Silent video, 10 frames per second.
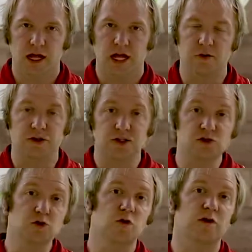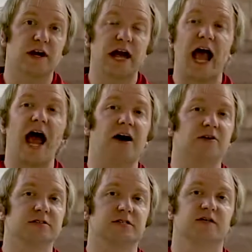It was stored at a
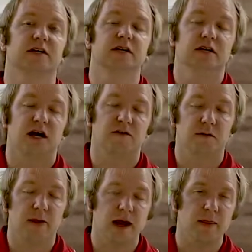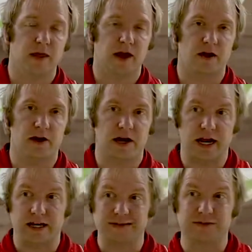house of a man there, and
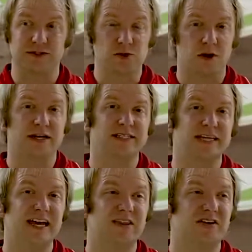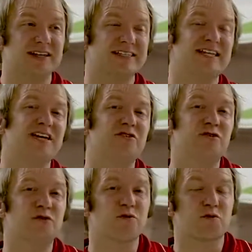it was going to stay there until
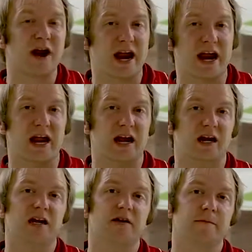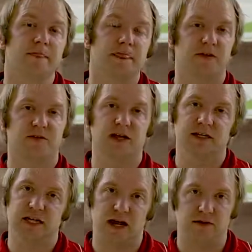the reign of
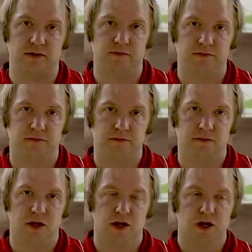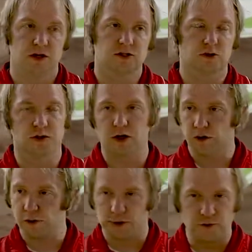King David. So we
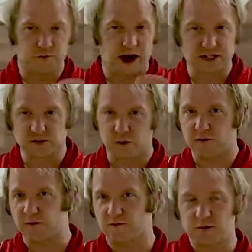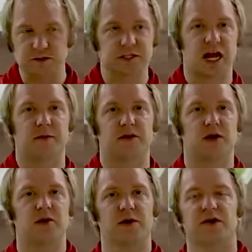go through, fast forward from 1 Samuel
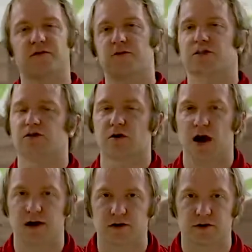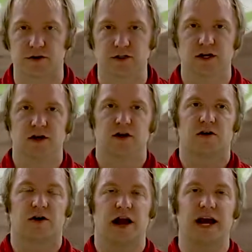all the way into 1 Chronicles,
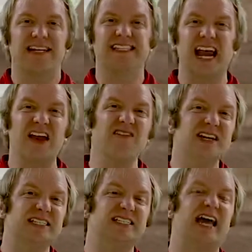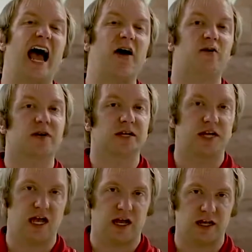all right, and David is now the
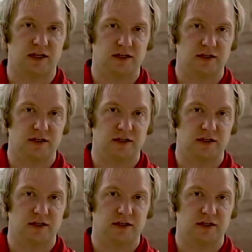king.